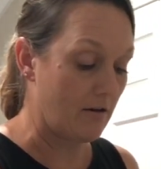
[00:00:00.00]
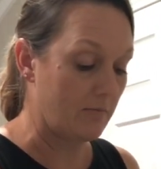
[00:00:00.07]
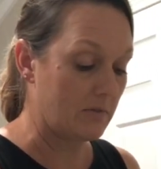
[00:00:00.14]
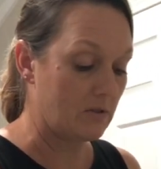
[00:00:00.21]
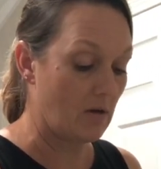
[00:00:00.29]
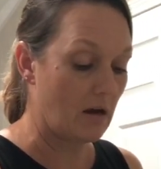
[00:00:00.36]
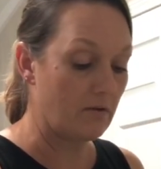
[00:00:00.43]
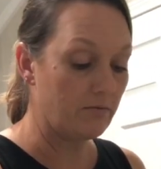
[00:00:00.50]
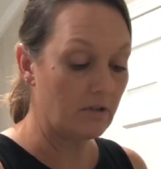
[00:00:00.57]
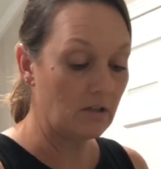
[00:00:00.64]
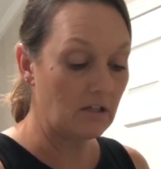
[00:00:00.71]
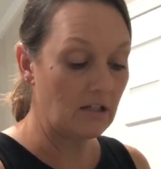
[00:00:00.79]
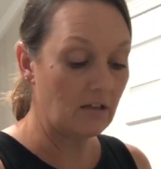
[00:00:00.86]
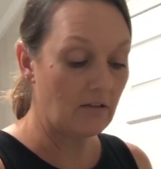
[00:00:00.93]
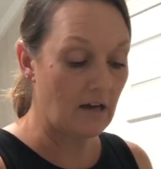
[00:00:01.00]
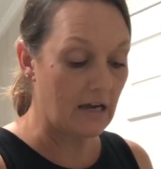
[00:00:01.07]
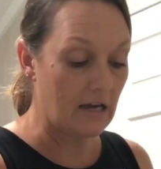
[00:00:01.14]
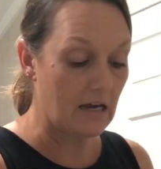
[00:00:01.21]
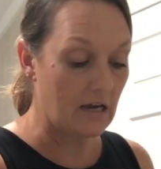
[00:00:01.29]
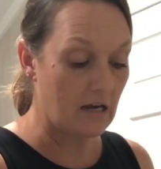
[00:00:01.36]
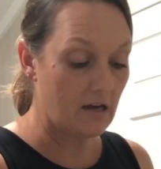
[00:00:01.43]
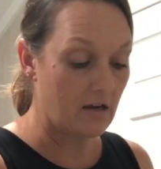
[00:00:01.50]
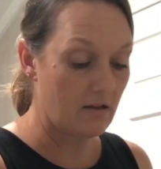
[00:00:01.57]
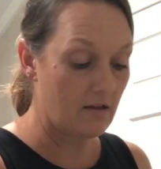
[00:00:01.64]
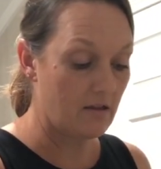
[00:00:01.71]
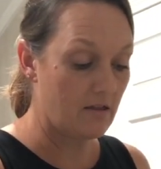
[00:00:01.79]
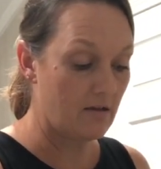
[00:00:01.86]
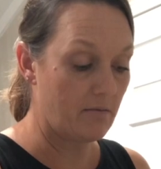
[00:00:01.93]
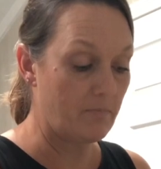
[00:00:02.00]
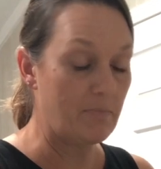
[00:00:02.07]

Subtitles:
So I really like the